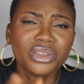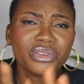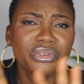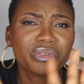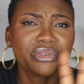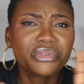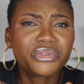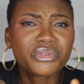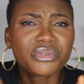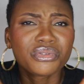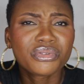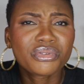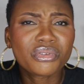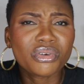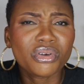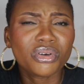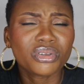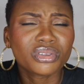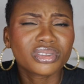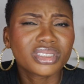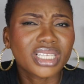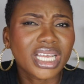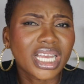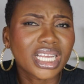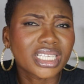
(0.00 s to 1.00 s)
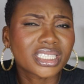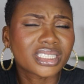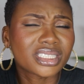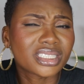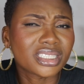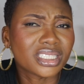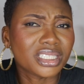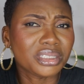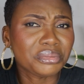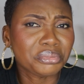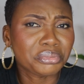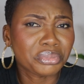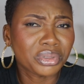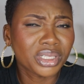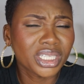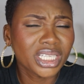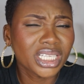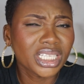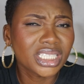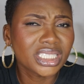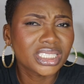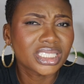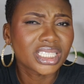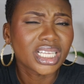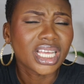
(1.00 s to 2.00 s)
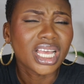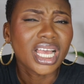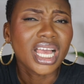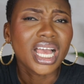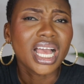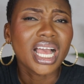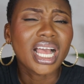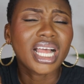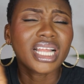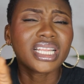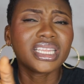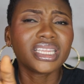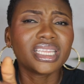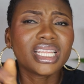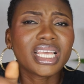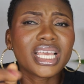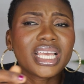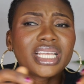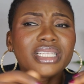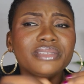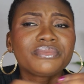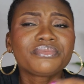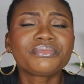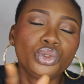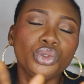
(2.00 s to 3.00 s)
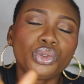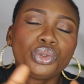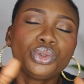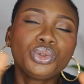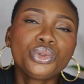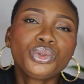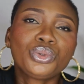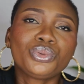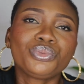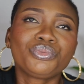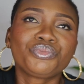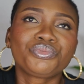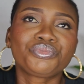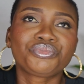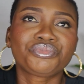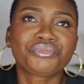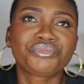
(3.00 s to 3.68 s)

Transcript: all that in place. And then you